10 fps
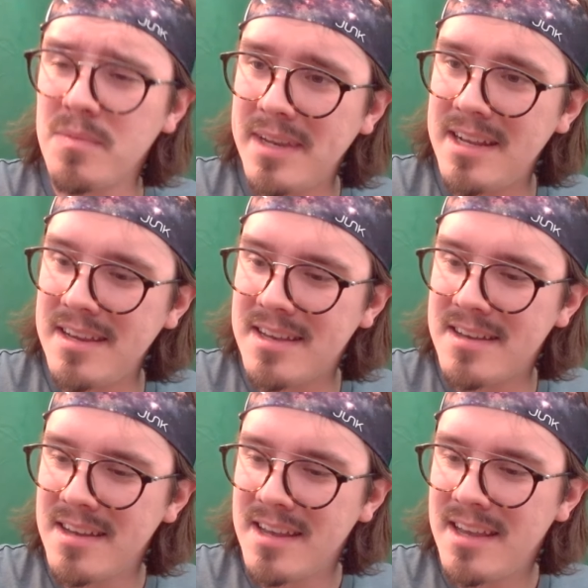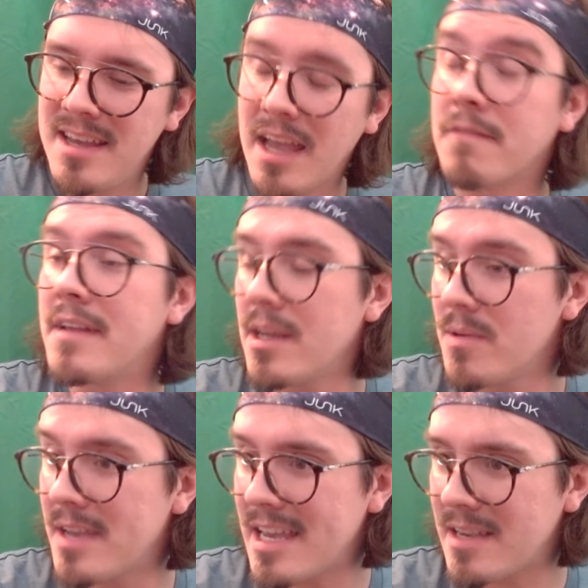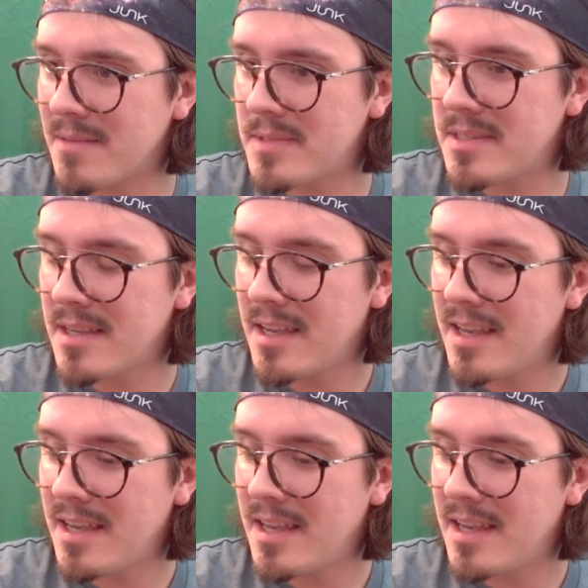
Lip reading: media and video games